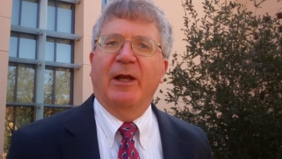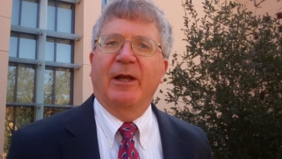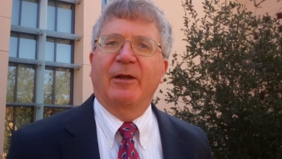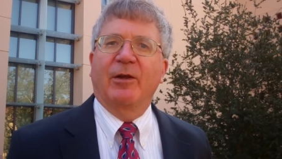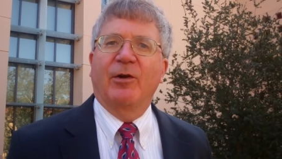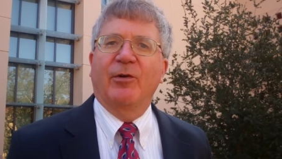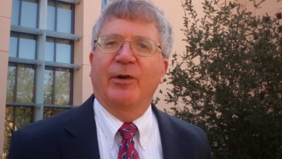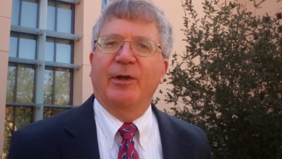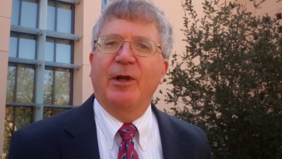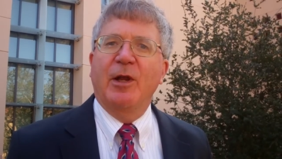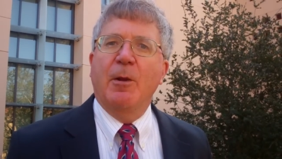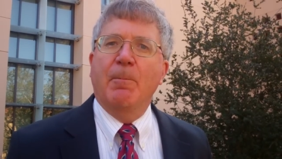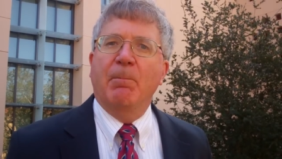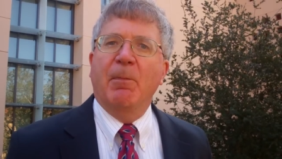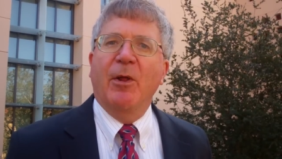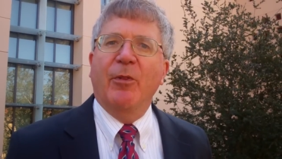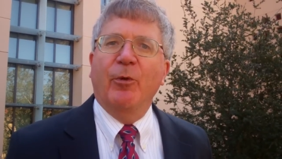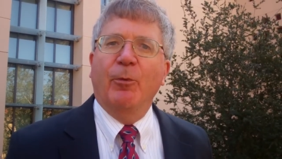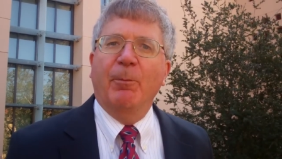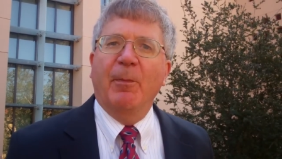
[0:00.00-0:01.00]
I call it
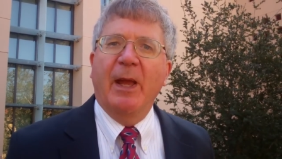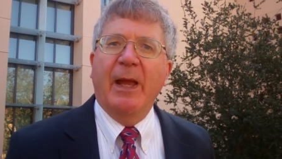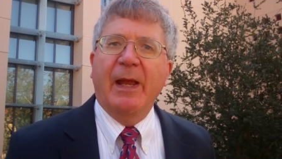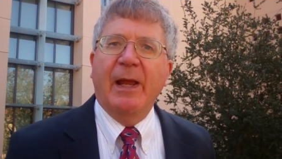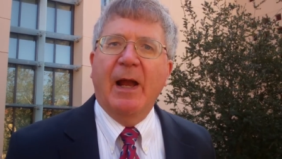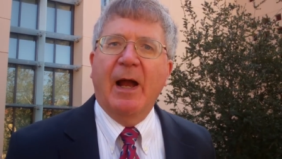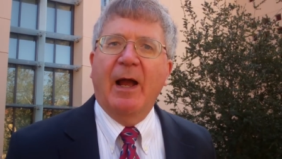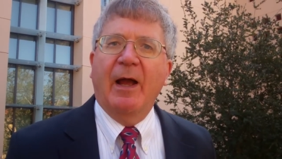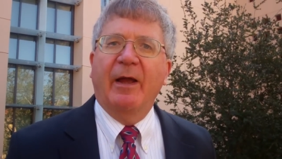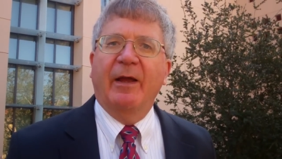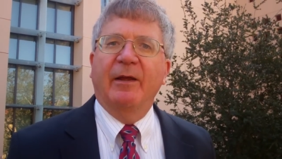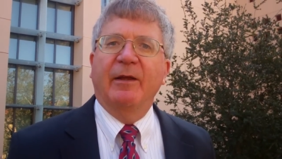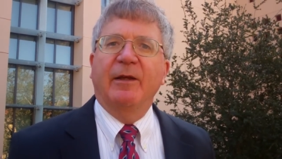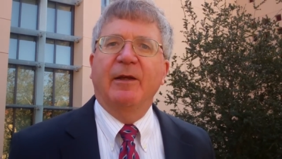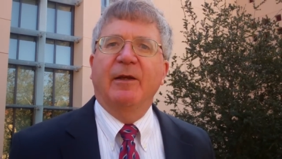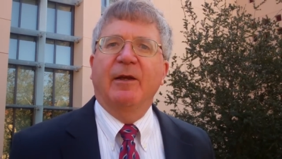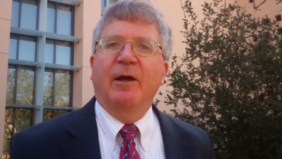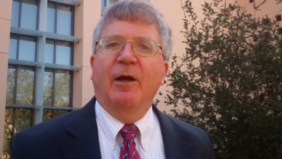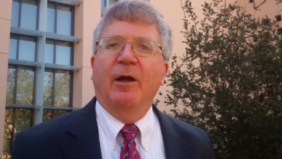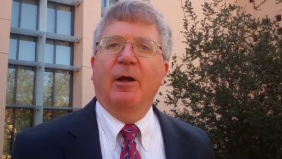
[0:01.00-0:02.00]
Mother May I
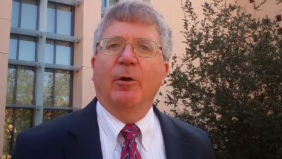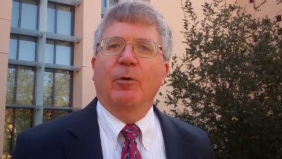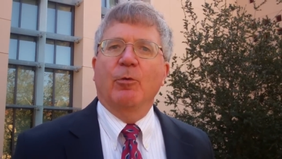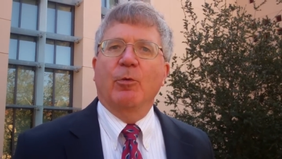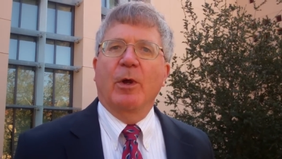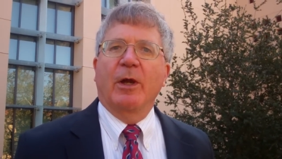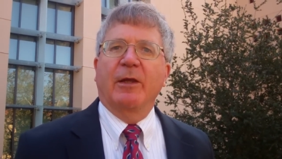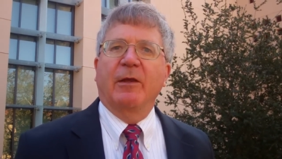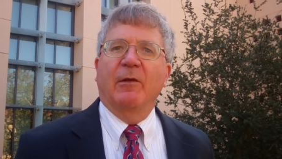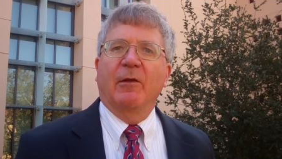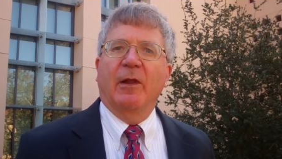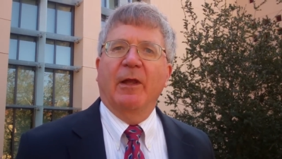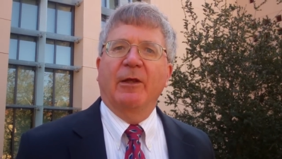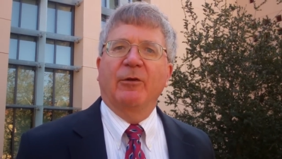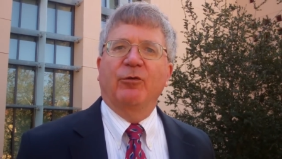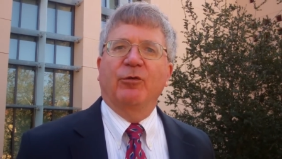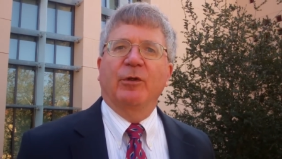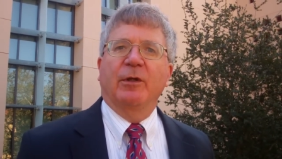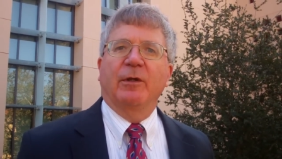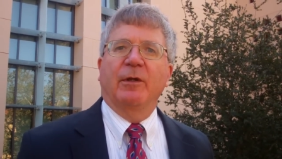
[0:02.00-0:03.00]
uh,
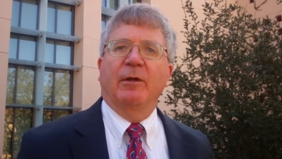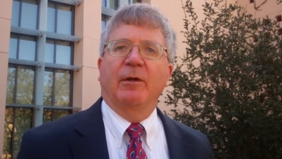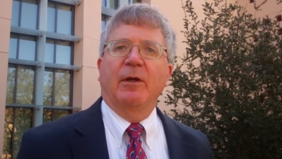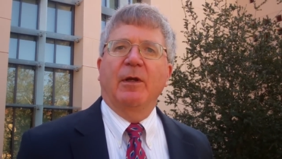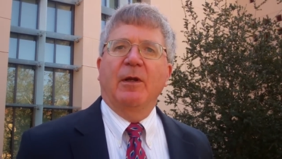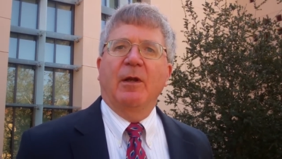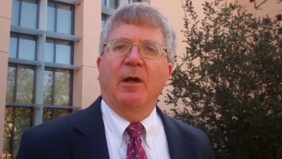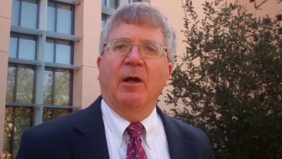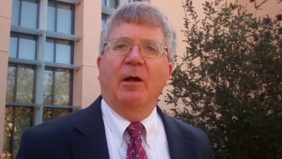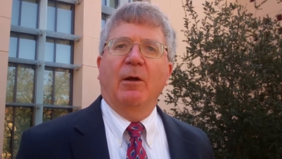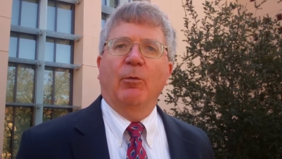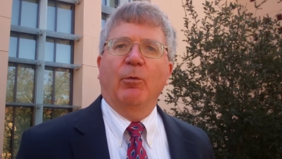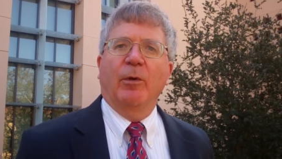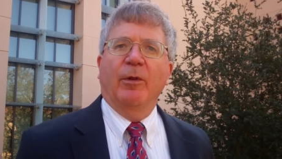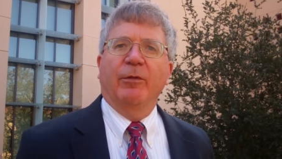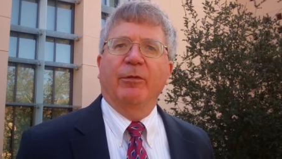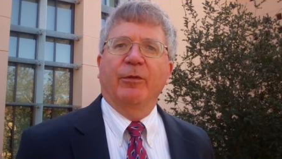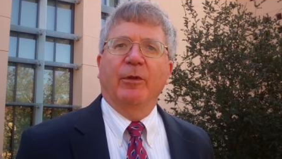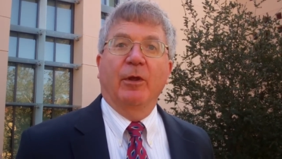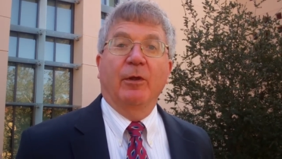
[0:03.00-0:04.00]
regulation uh,
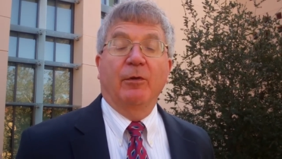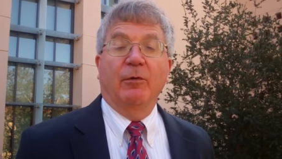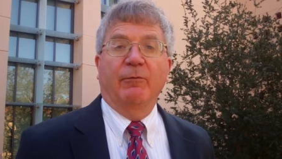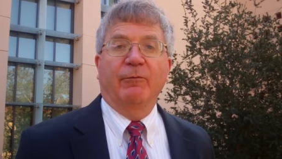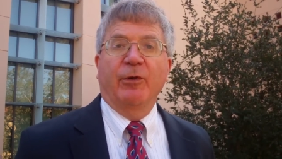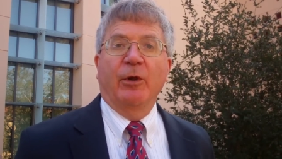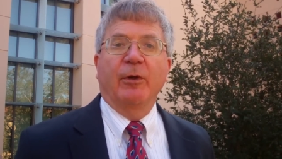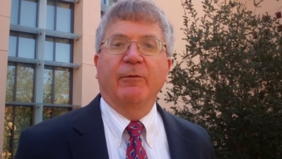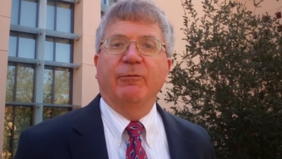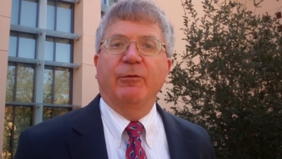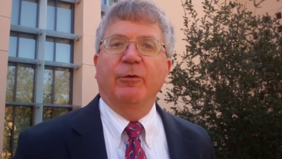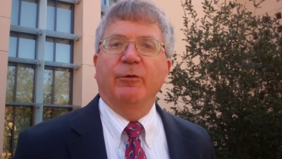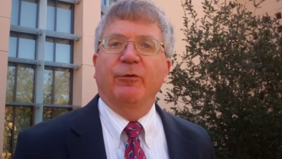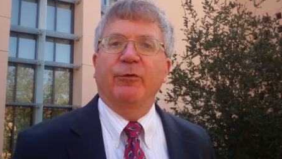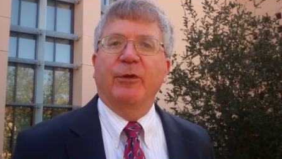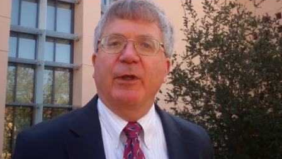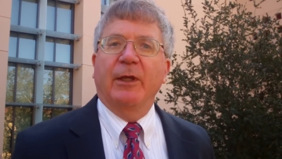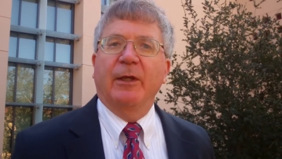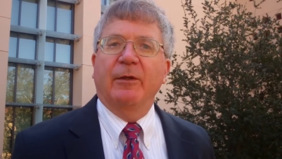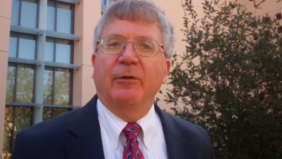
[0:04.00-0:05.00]
with uh, very few
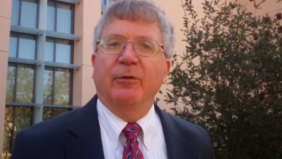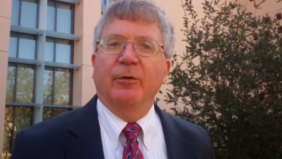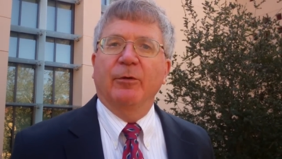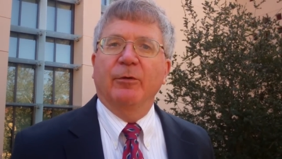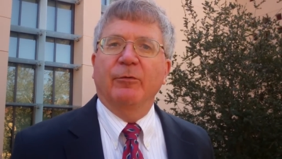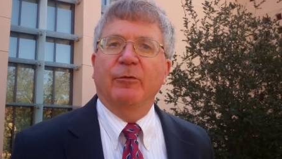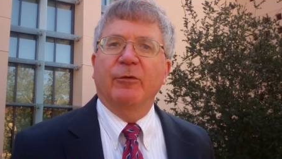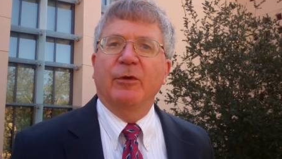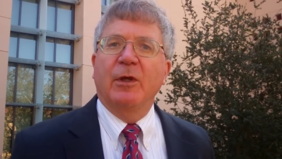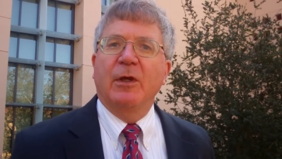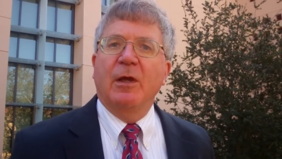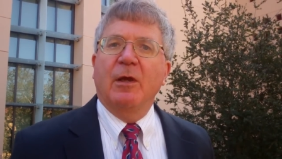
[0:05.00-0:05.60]
standards,